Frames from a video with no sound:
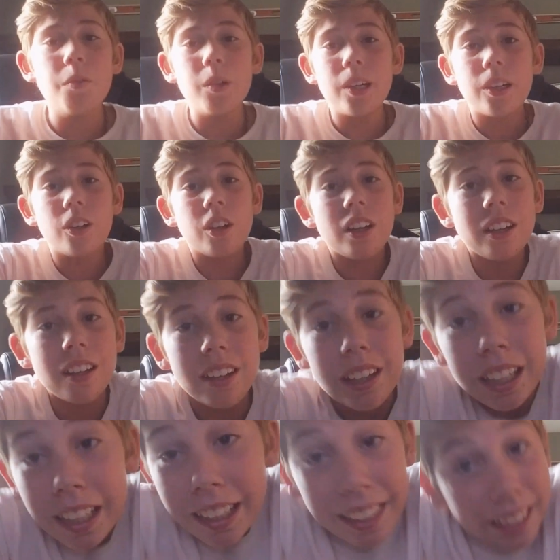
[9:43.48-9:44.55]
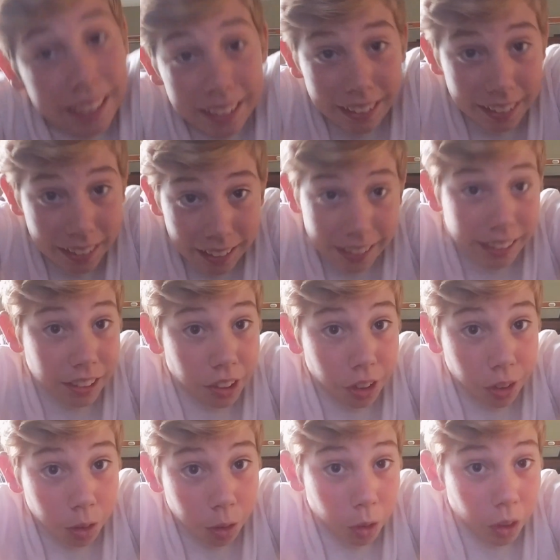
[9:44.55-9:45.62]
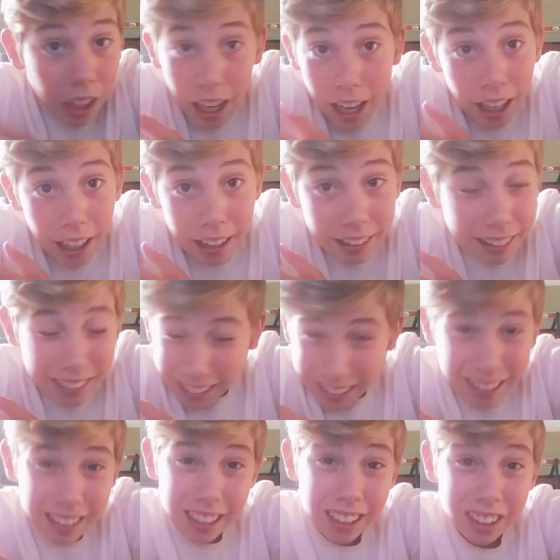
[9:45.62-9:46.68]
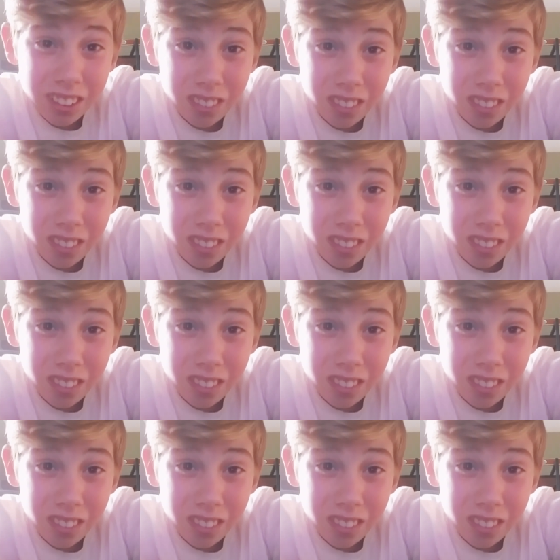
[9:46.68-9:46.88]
will see you guys in the next one.